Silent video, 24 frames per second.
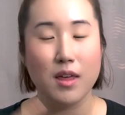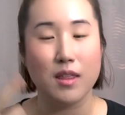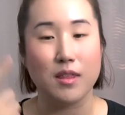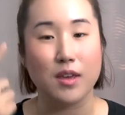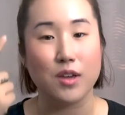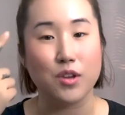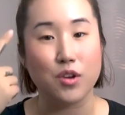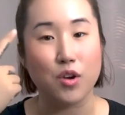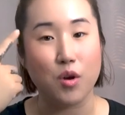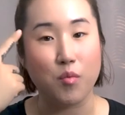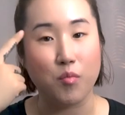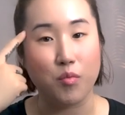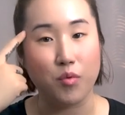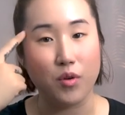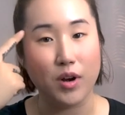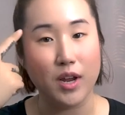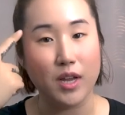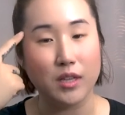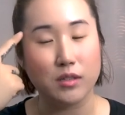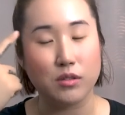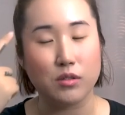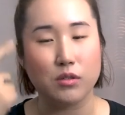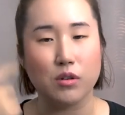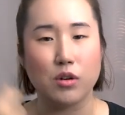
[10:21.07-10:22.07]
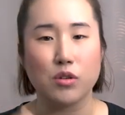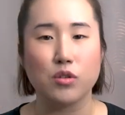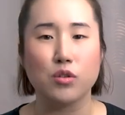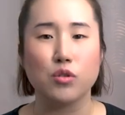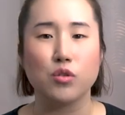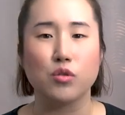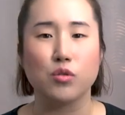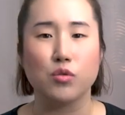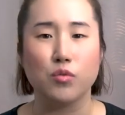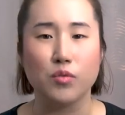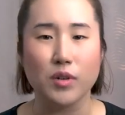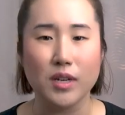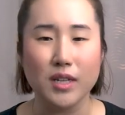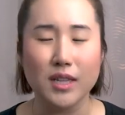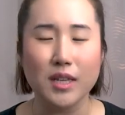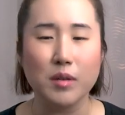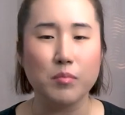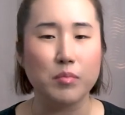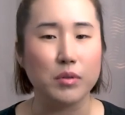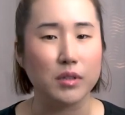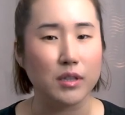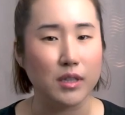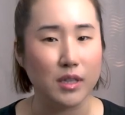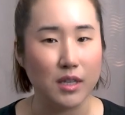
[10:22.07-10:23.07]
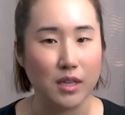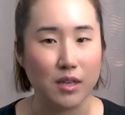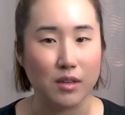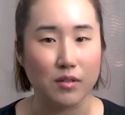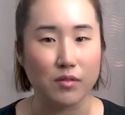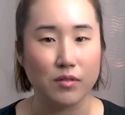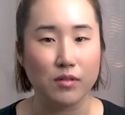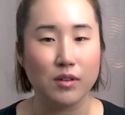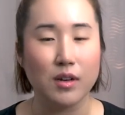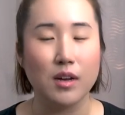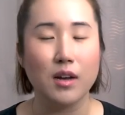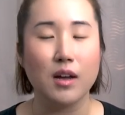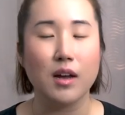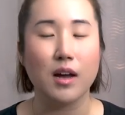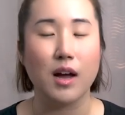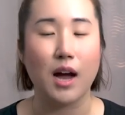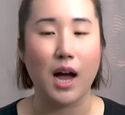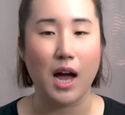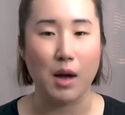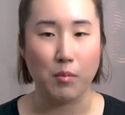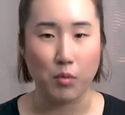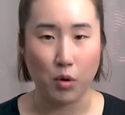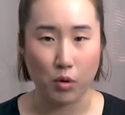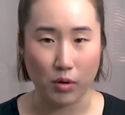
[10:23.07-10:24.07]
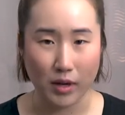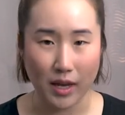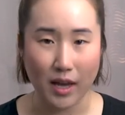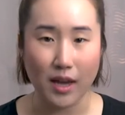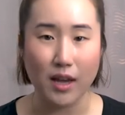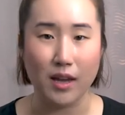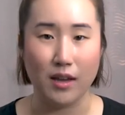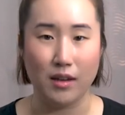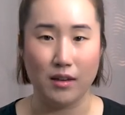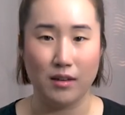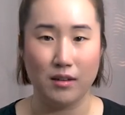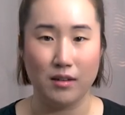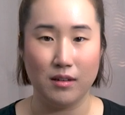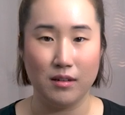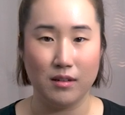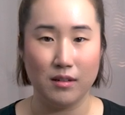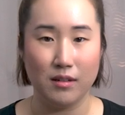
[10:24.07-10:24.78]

then your brain starts to really believe, I'm okay.